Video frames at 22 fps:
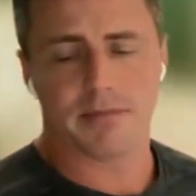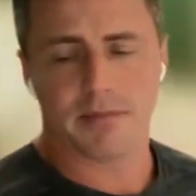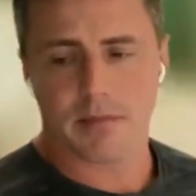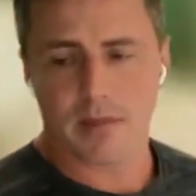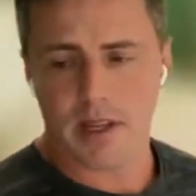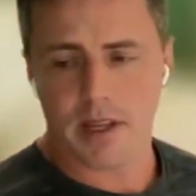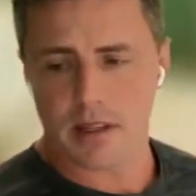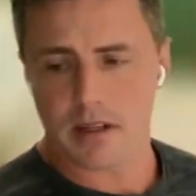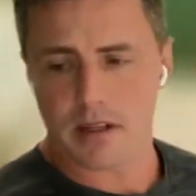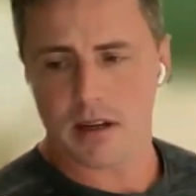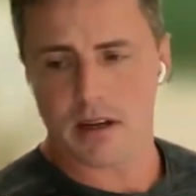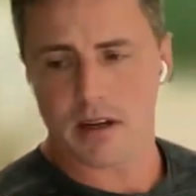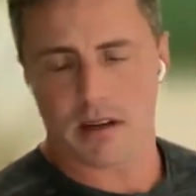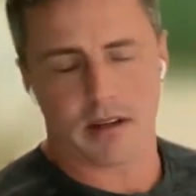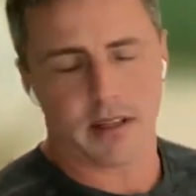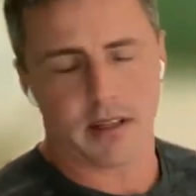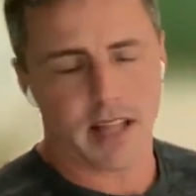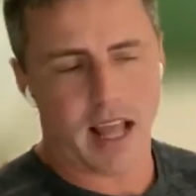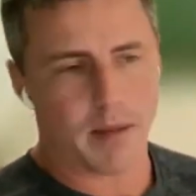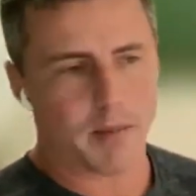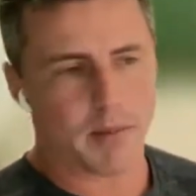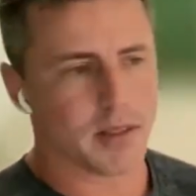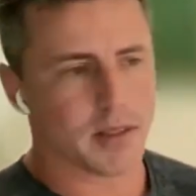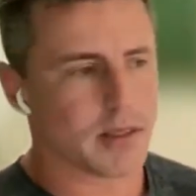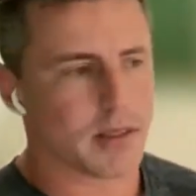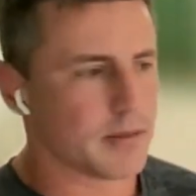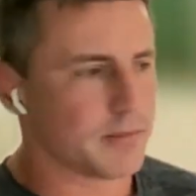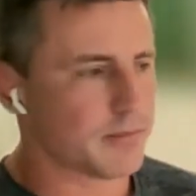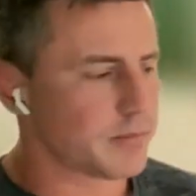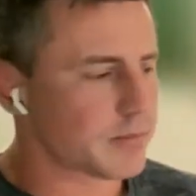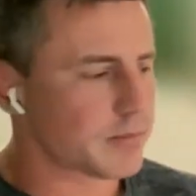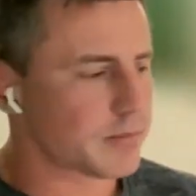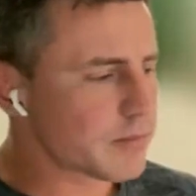care. They're going to go, oh, it
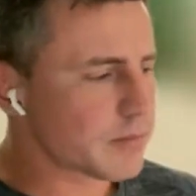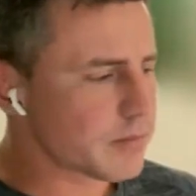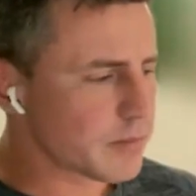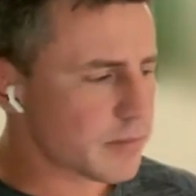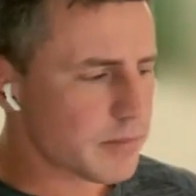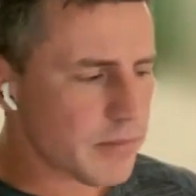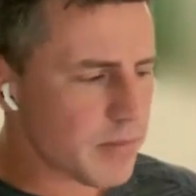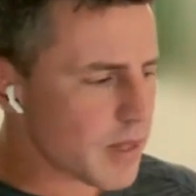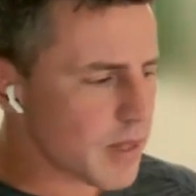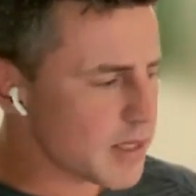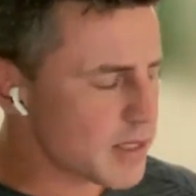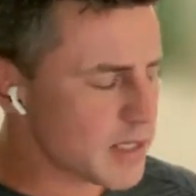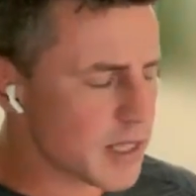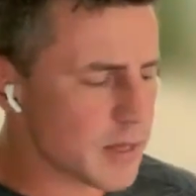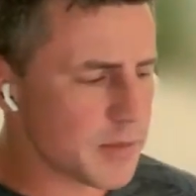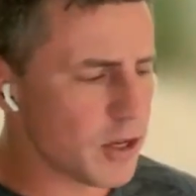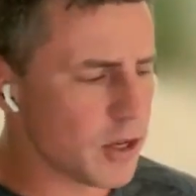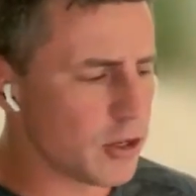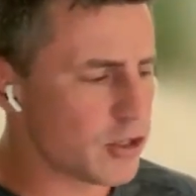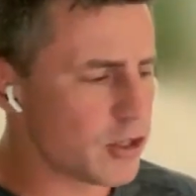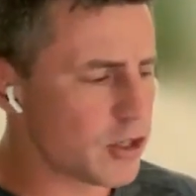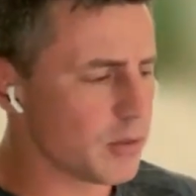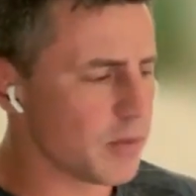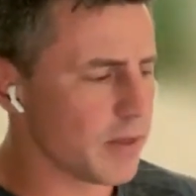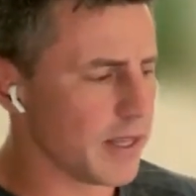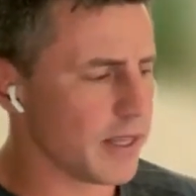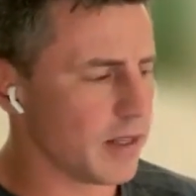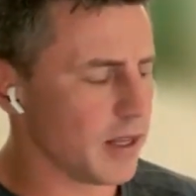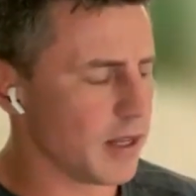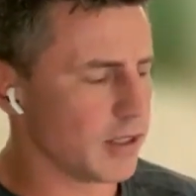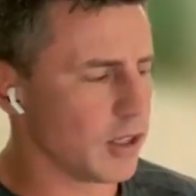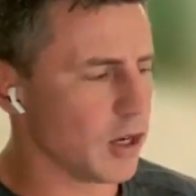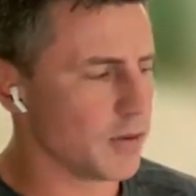happens. Send me a
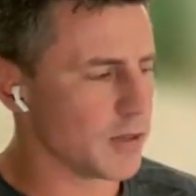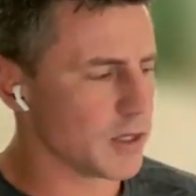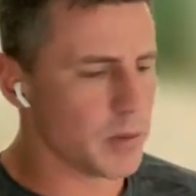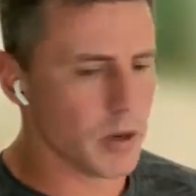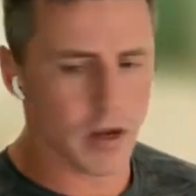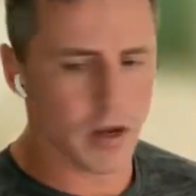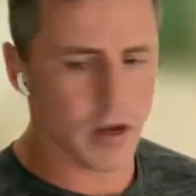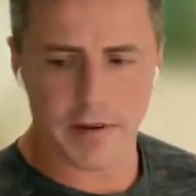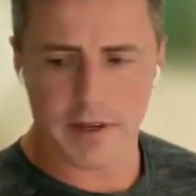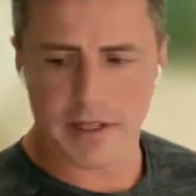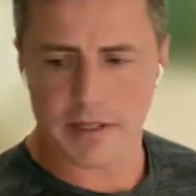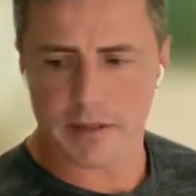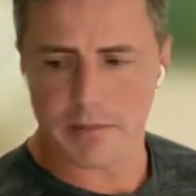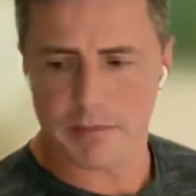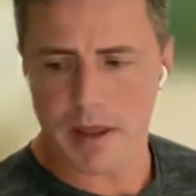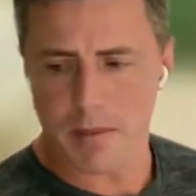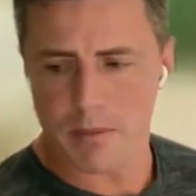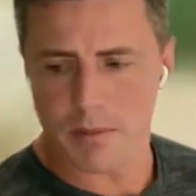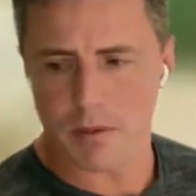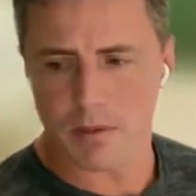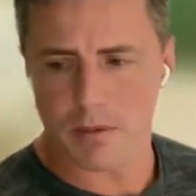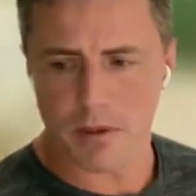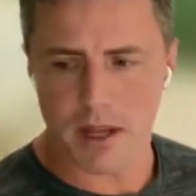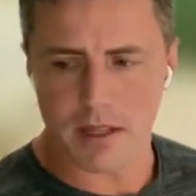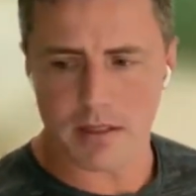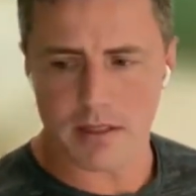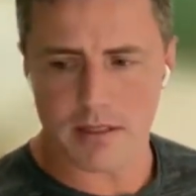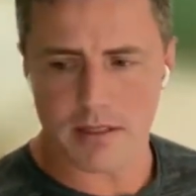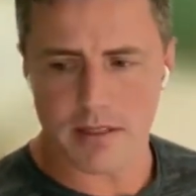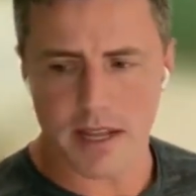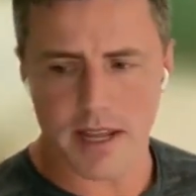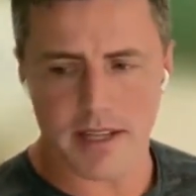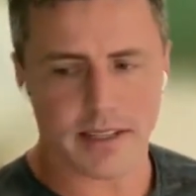YouTube link. Like no one's perfect and
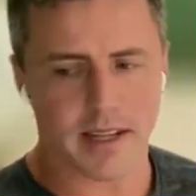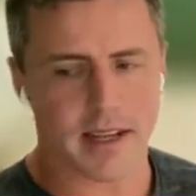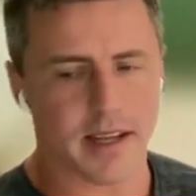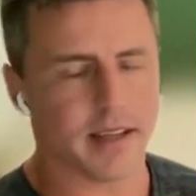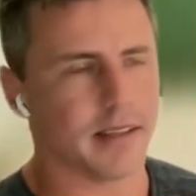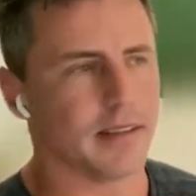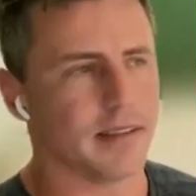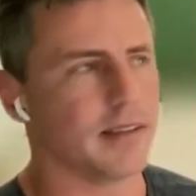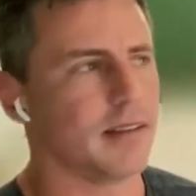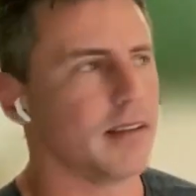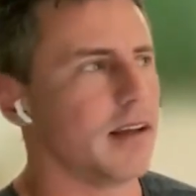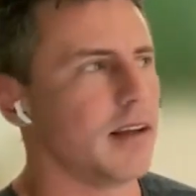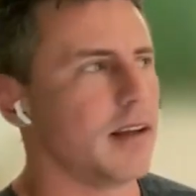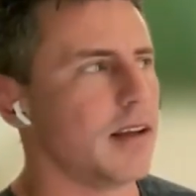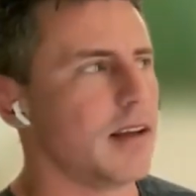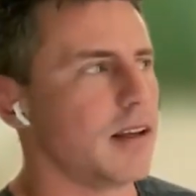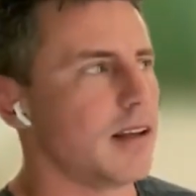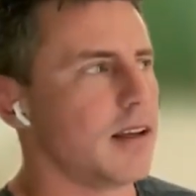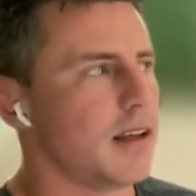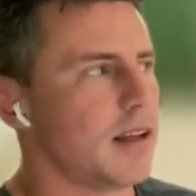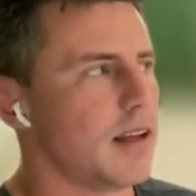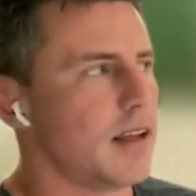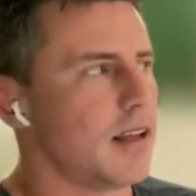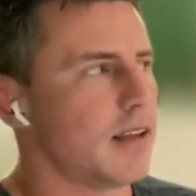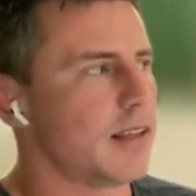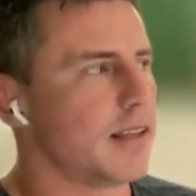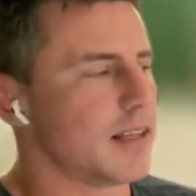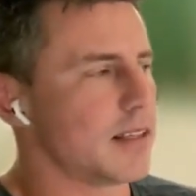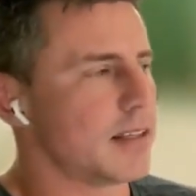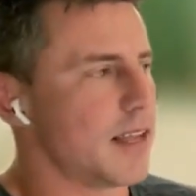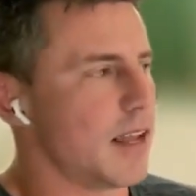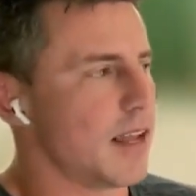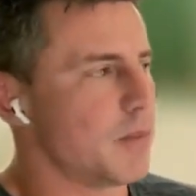people understand that and
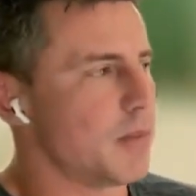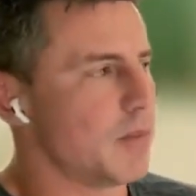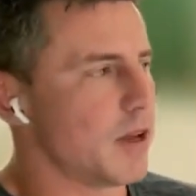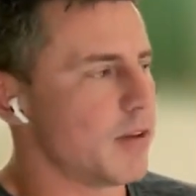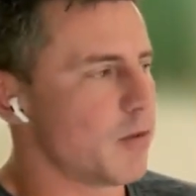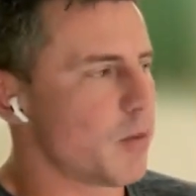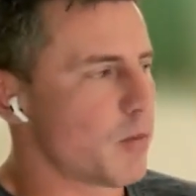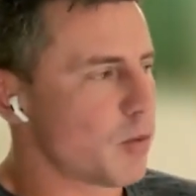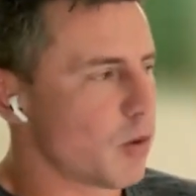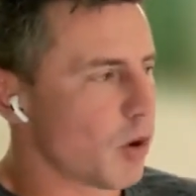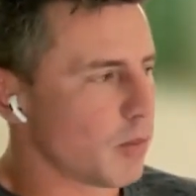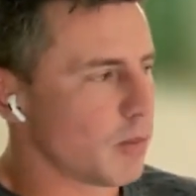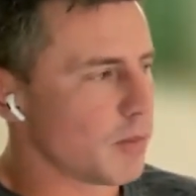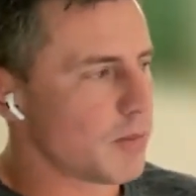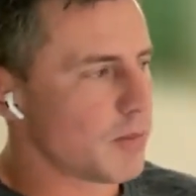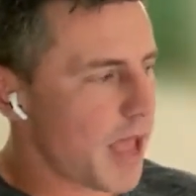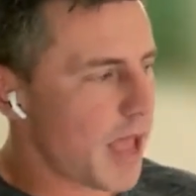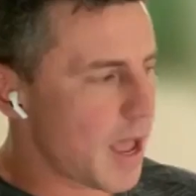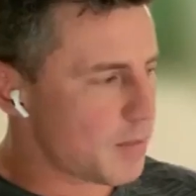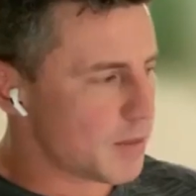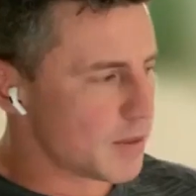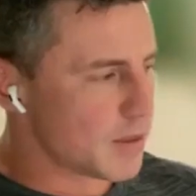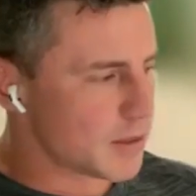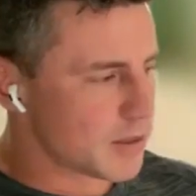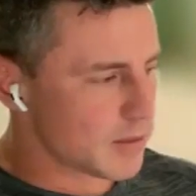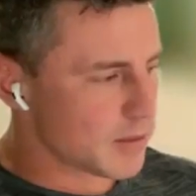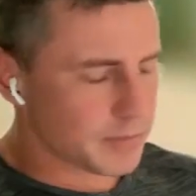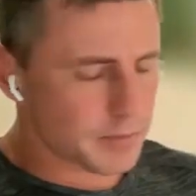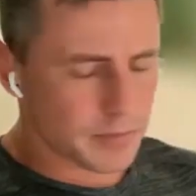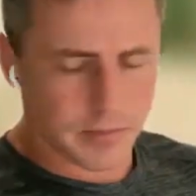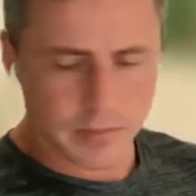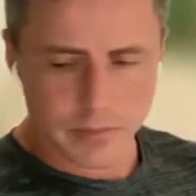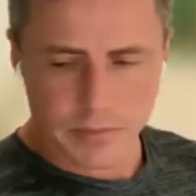they understand. But if a problem
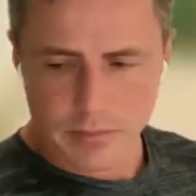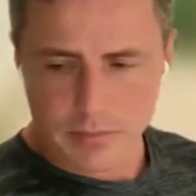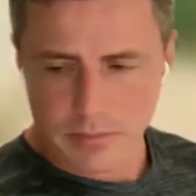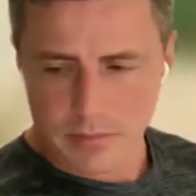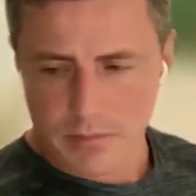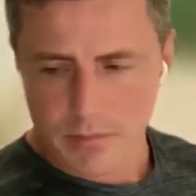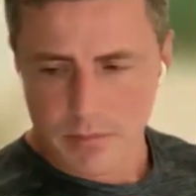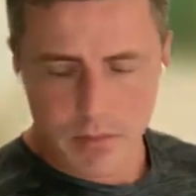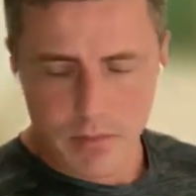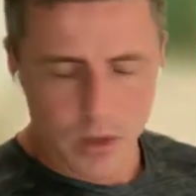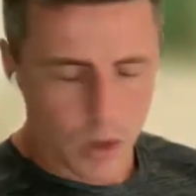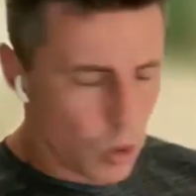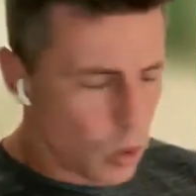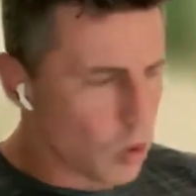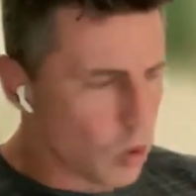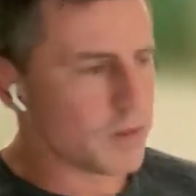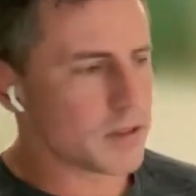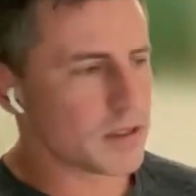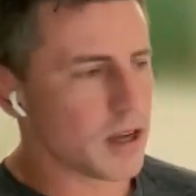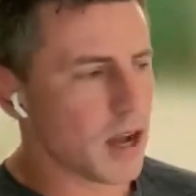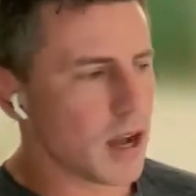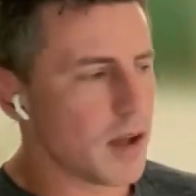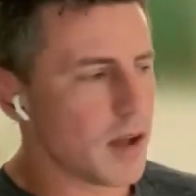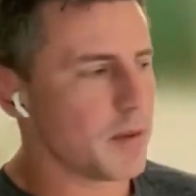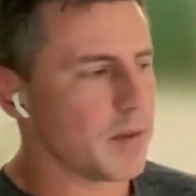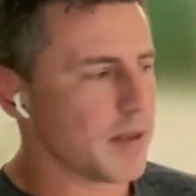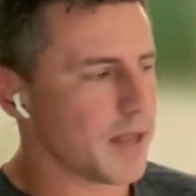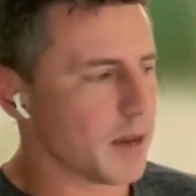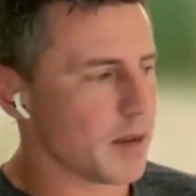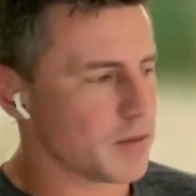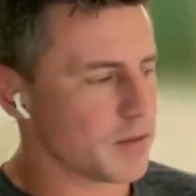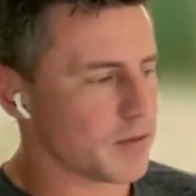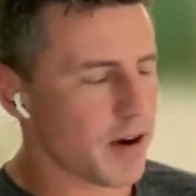happens all the
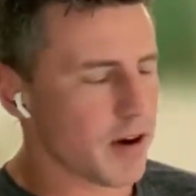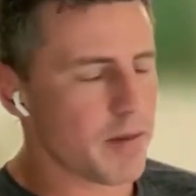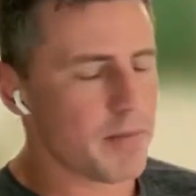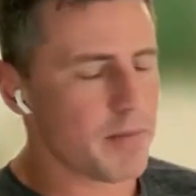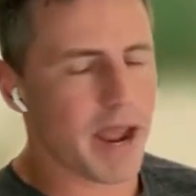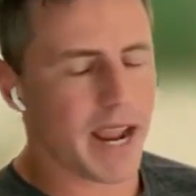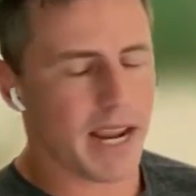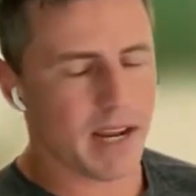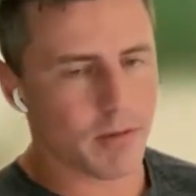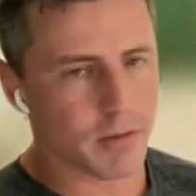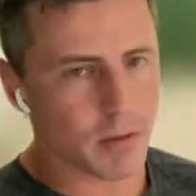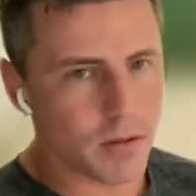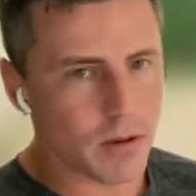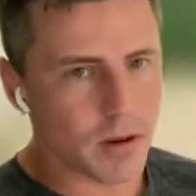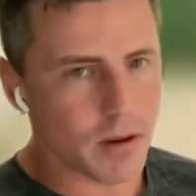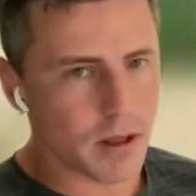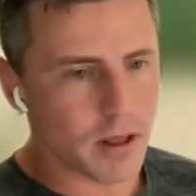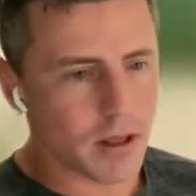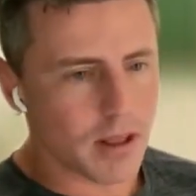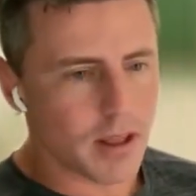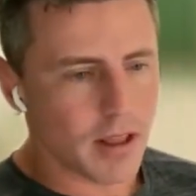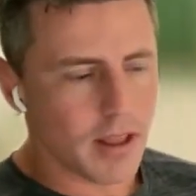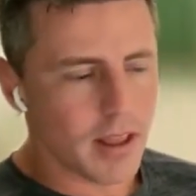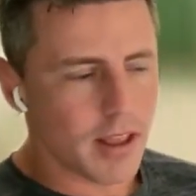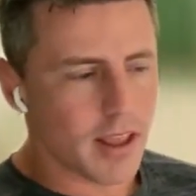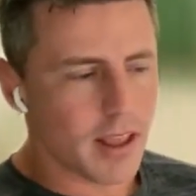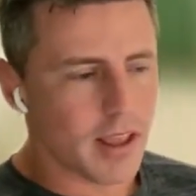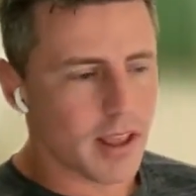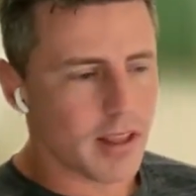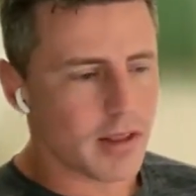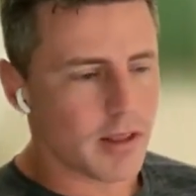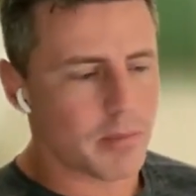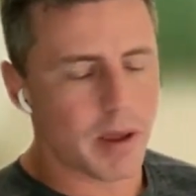time, it becomes very painful
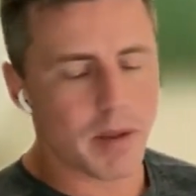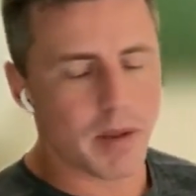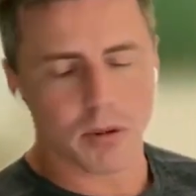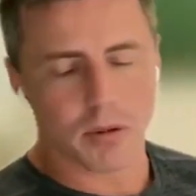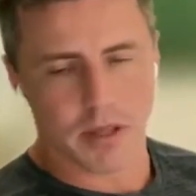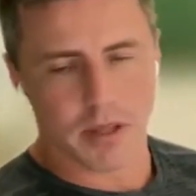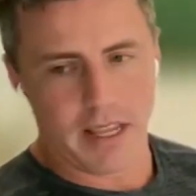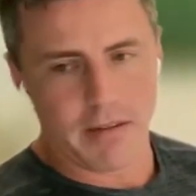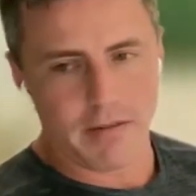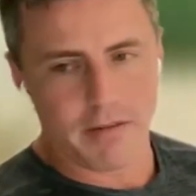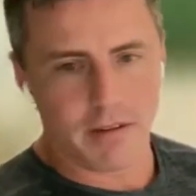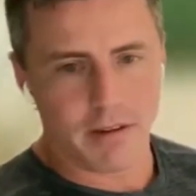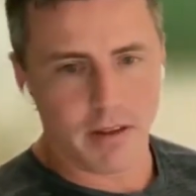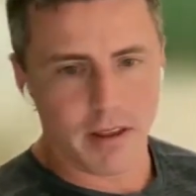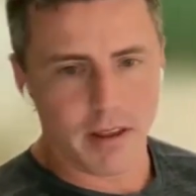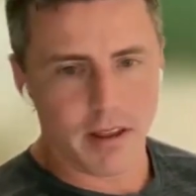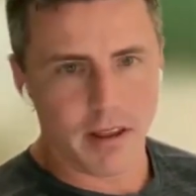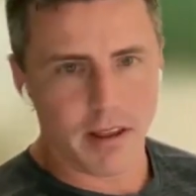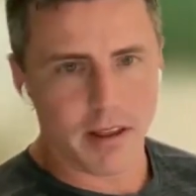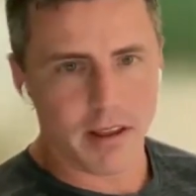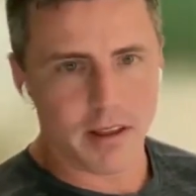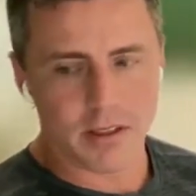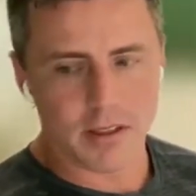and people leave.